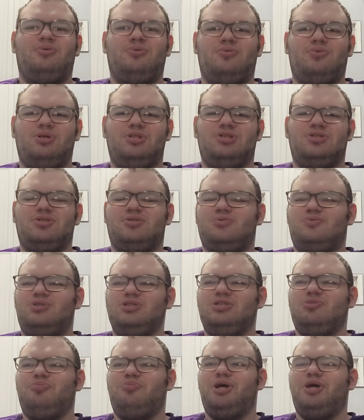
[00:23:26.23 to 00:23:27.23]

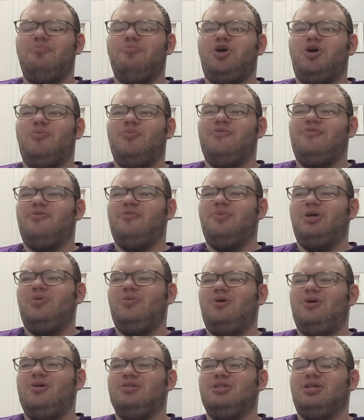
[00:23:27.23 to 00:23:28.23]
was a big moment for me
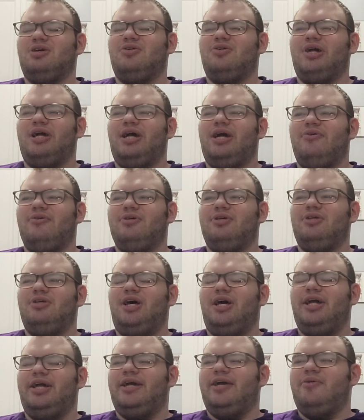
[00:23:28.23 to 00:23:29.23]
where I was like okay, I really
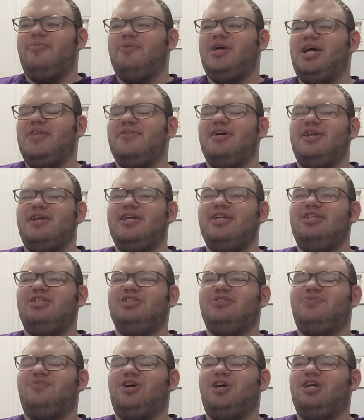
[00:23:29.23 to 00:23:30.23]
like him, and then he
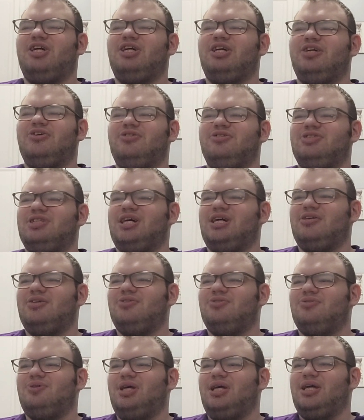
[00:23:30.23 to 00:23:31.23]
just fucking kills that
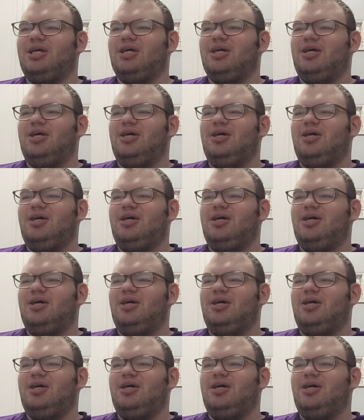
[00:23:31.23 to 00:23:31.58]
dude. Like,